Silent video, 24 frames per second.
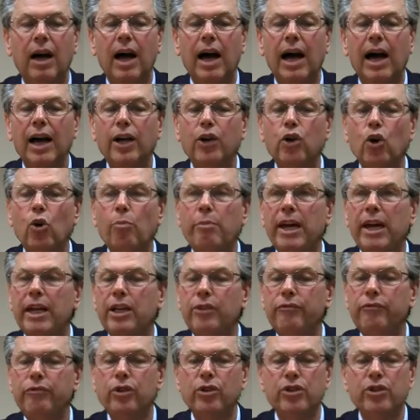I know
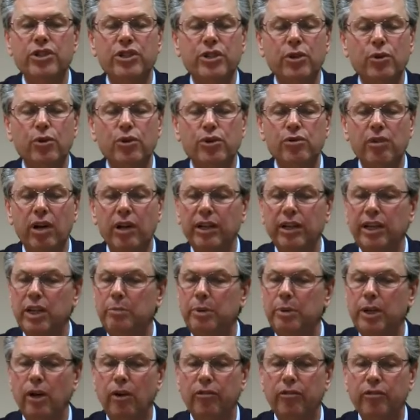many of you are still struggling to
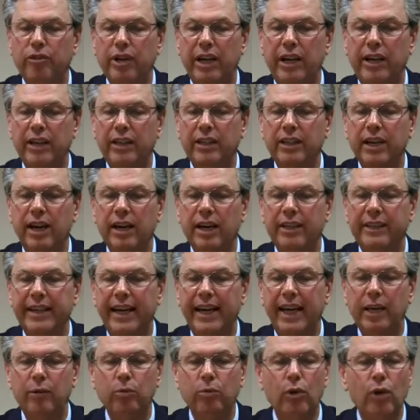pay off credit card
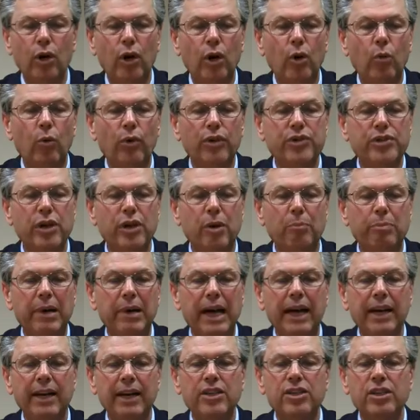debt, with some
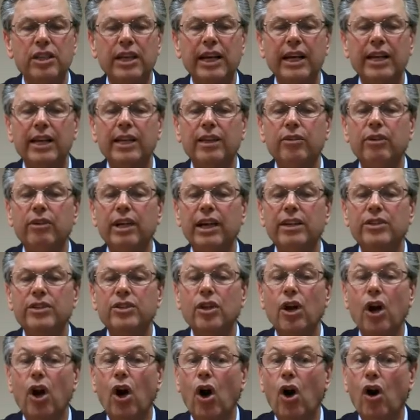banks lending
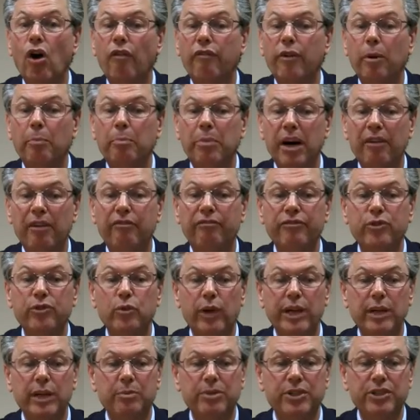rates of above
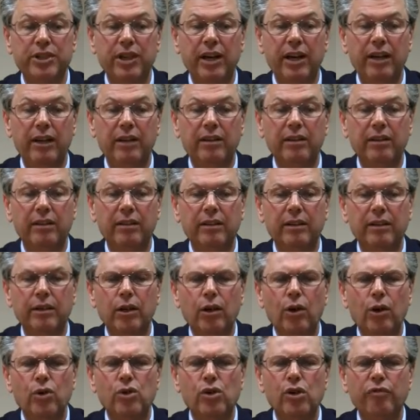20%.
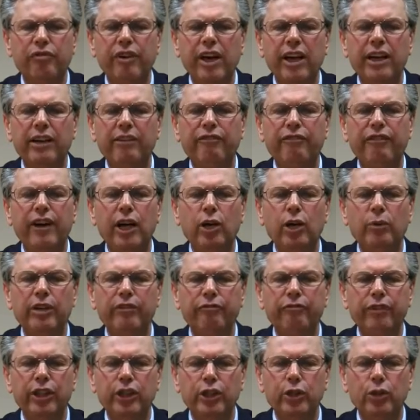So fellow
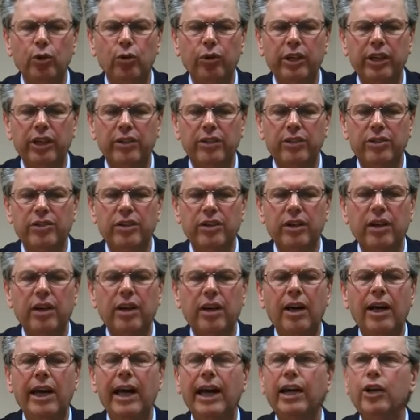Victorians,
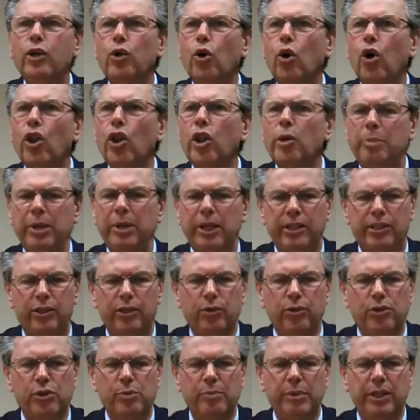ignore the
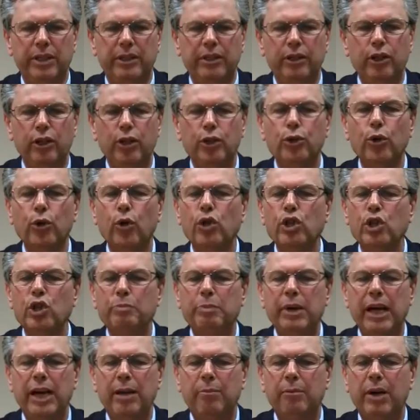political spin. Don't
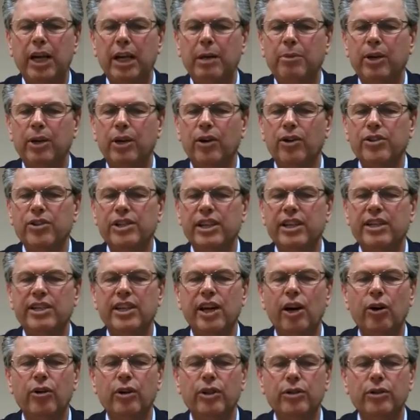spend money because they
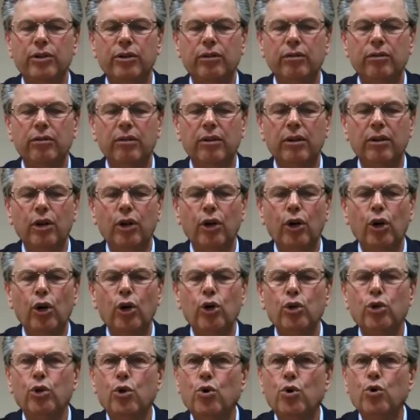tell you to.
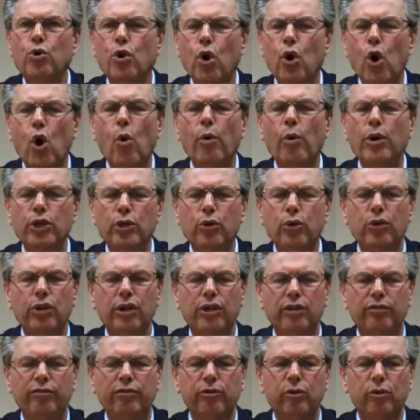You know what you can
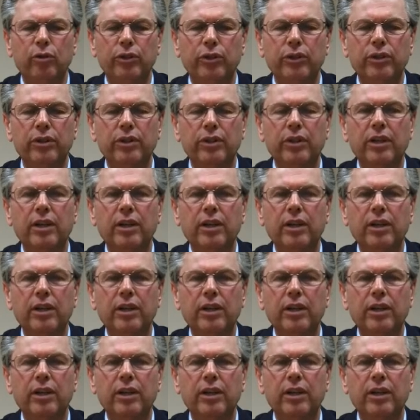afford.